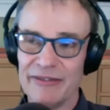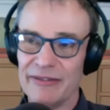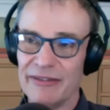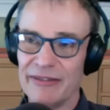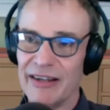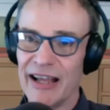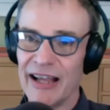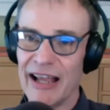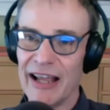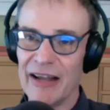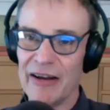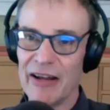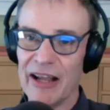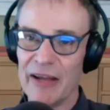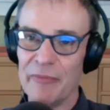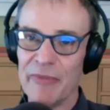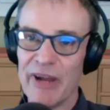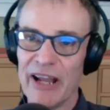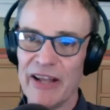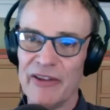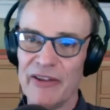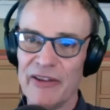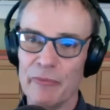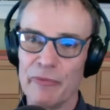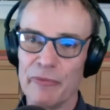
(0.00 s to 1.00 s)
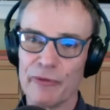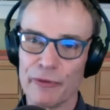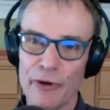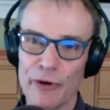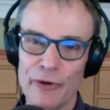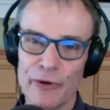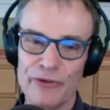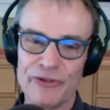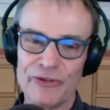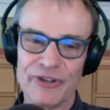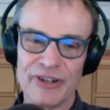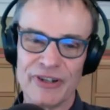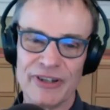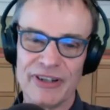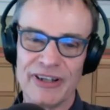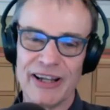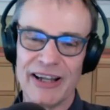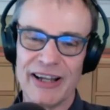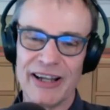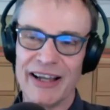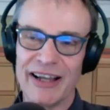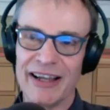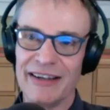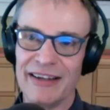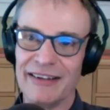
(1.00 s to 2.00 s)
and, and made them frozen
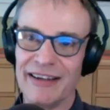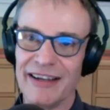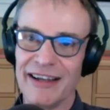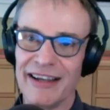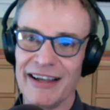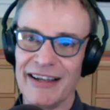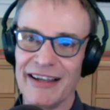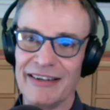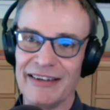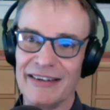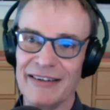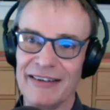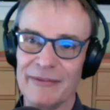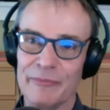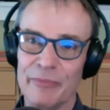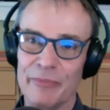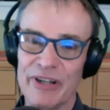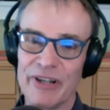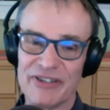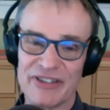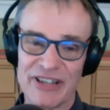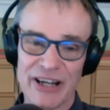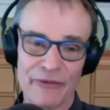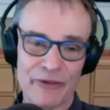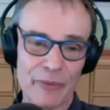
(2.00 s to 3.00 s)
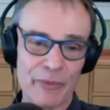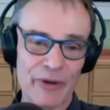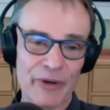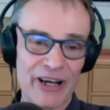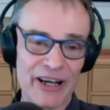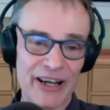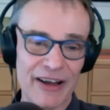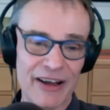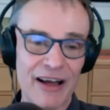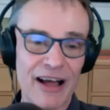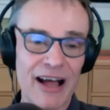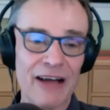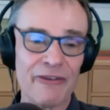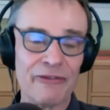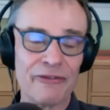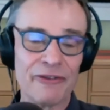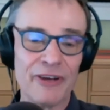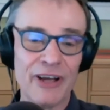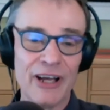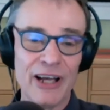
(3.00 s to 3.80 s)
and, and pissed everybody off,